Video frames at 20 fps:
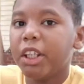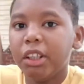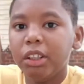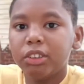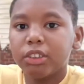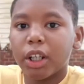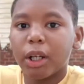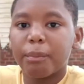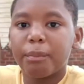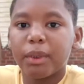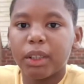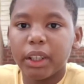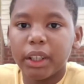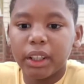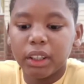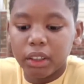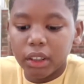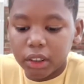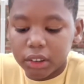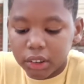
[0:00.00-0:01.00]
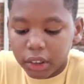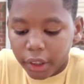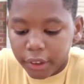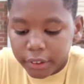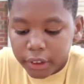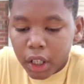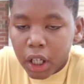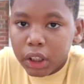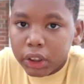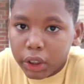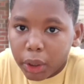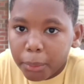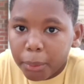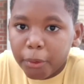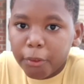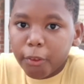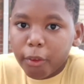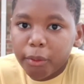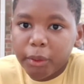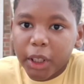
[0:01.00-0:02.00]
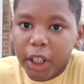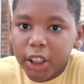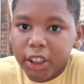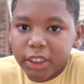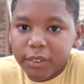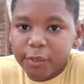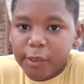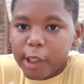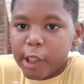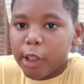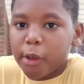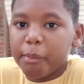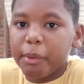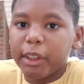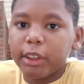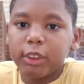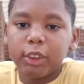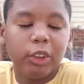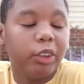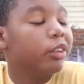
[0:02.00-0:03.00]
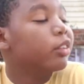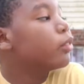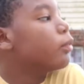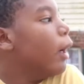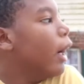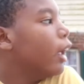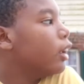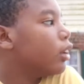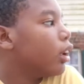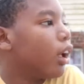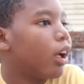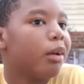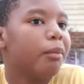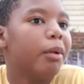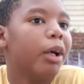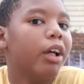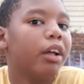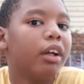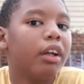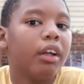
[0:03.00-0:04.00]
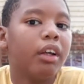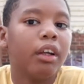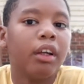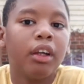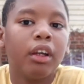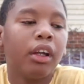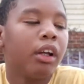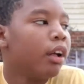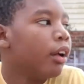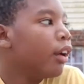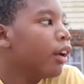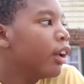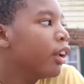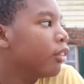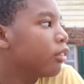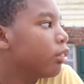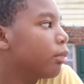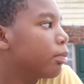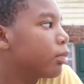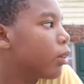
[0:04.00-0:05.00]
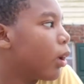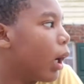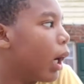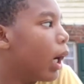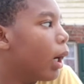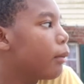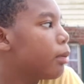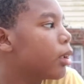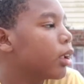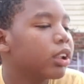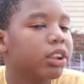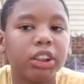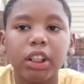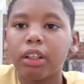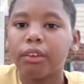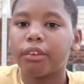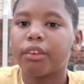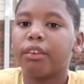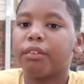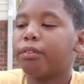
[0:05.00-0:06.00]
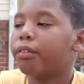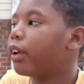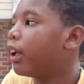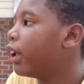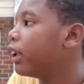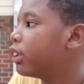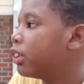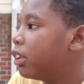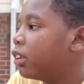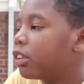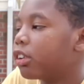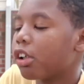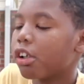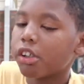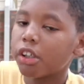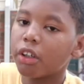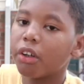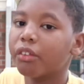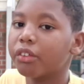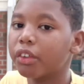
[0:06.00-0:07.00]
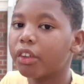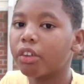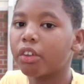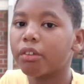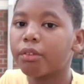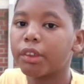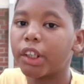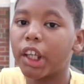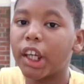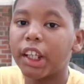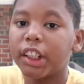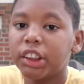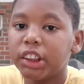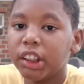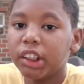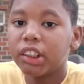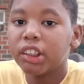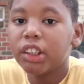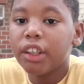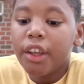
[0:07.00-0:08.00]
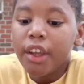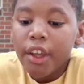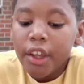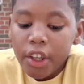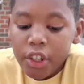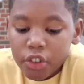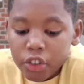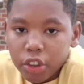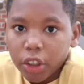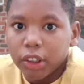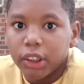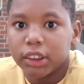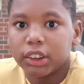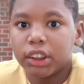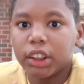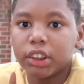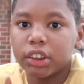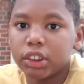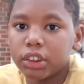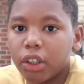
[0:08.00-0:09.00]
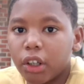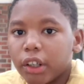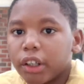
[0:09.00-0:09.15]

trampoline looks like so before we end this video make sure you smash like button subscribe share with your friends and turn on notifications so let's get started